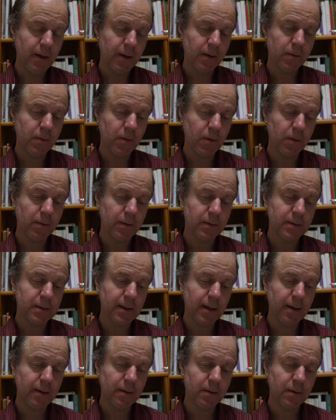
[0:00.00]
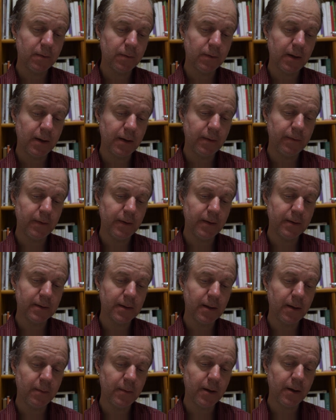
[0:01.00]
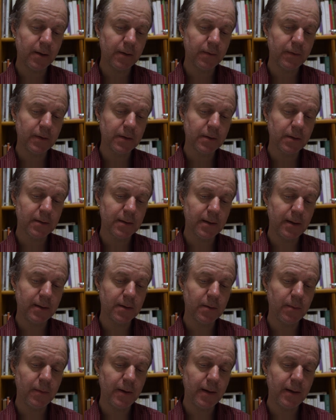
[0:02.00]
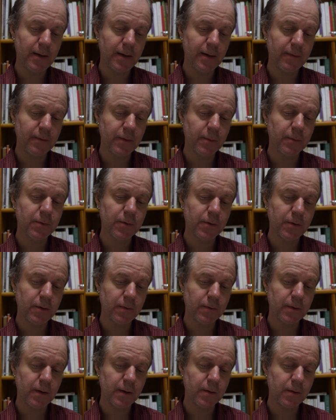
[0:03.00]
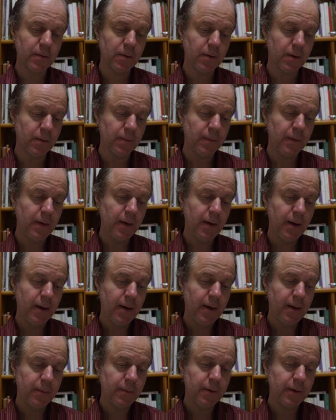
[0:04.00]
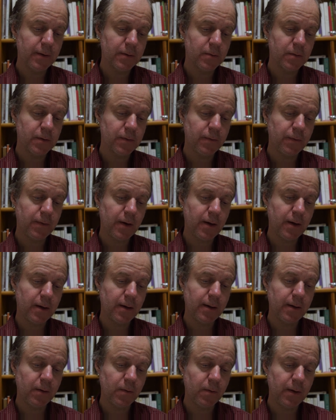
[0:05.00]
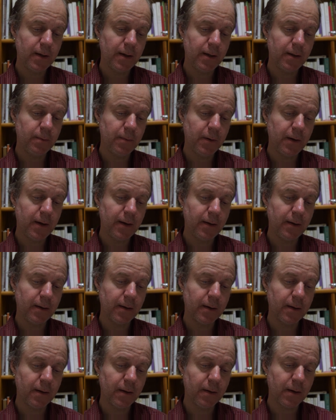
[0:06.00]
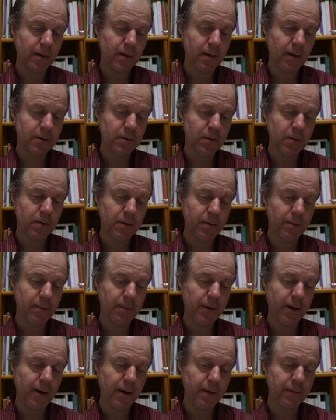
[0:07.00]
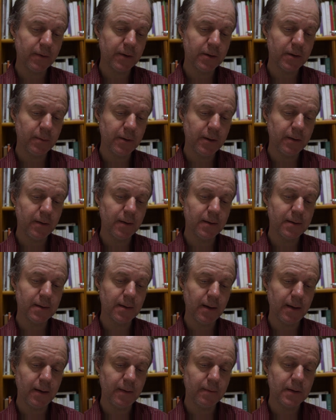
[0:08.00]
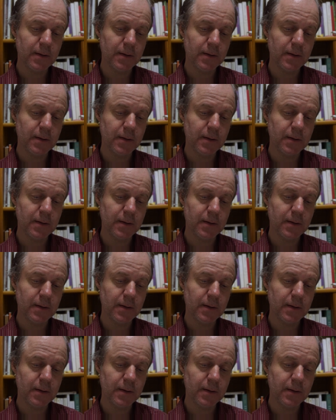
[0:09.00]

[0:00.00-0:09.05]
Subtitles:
Quote, "Their standard of life in some artificial sense may have improved," unquote. But this was far outweighed by the cultural impoverishment the slaves